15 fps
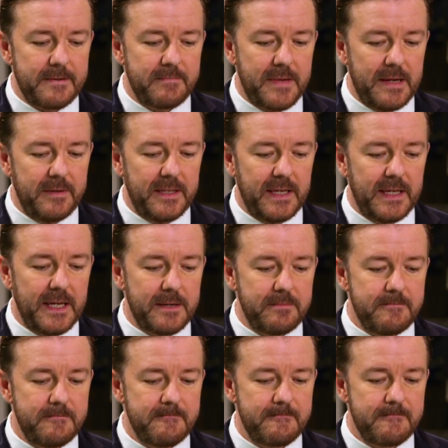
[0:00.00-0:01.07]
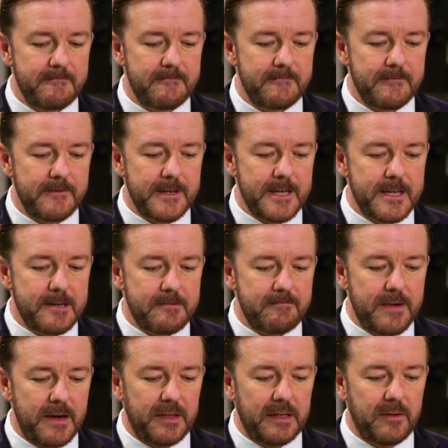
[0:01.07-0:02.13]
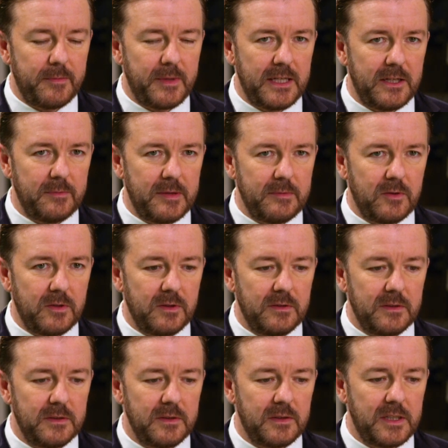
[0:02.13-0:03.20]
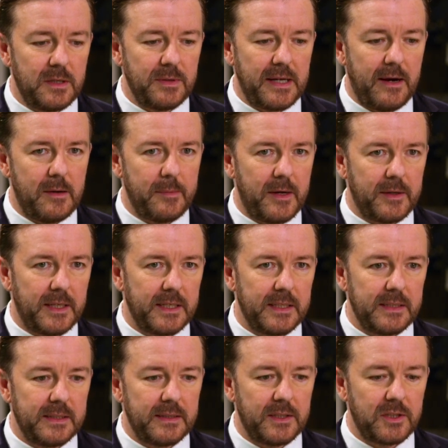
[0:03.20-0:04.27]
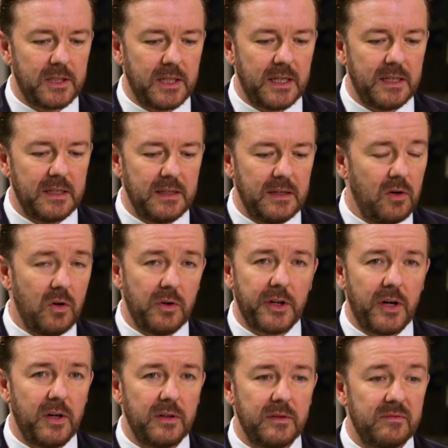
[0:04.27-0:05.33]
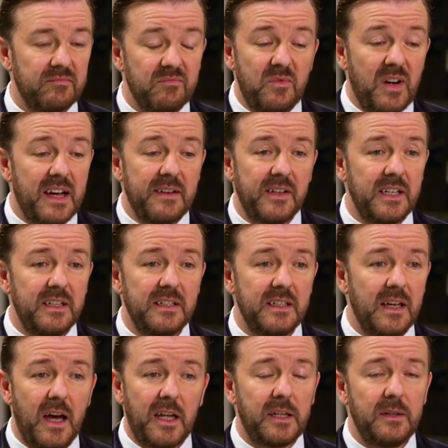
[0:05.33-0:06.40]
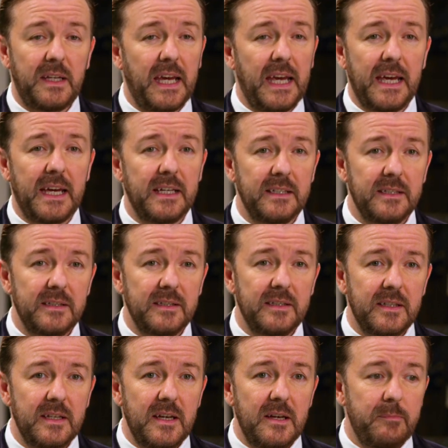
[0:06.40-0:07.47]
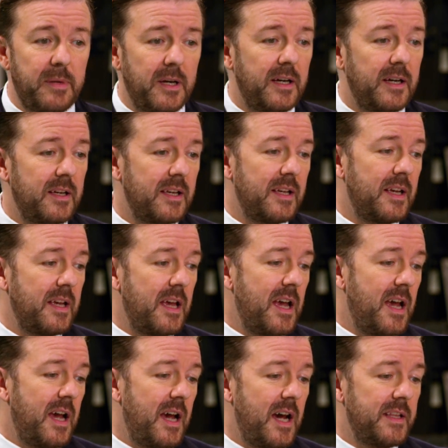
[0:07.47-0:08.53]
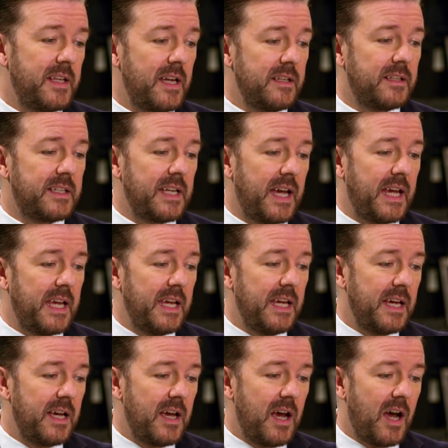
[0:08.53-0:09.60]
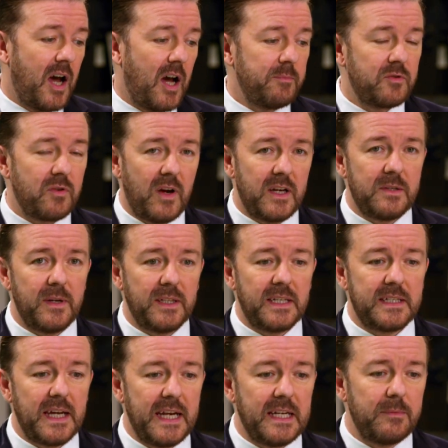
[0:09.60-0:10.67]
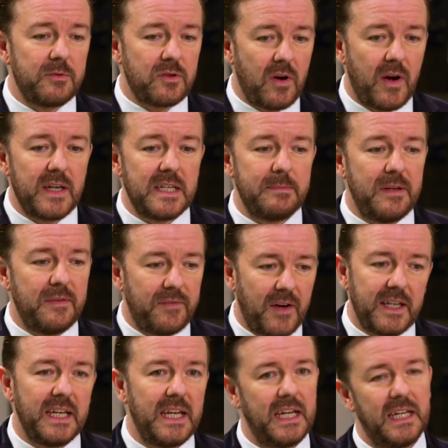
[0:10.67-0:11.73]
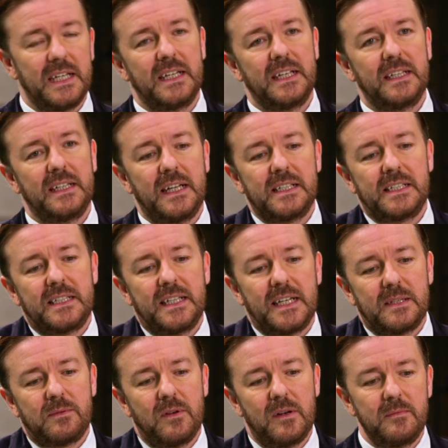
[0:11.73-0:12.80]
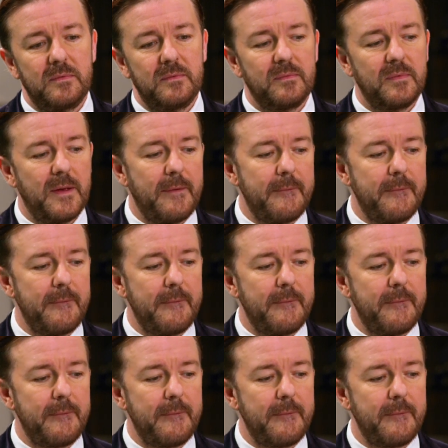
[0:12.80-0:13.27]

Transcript: maybe they might be a little bit more chilled out about it this year, or not. Whatever. I don't care. But at the end of the day, I'm trying to entertain. I'm trying to be funny. That's what I'm.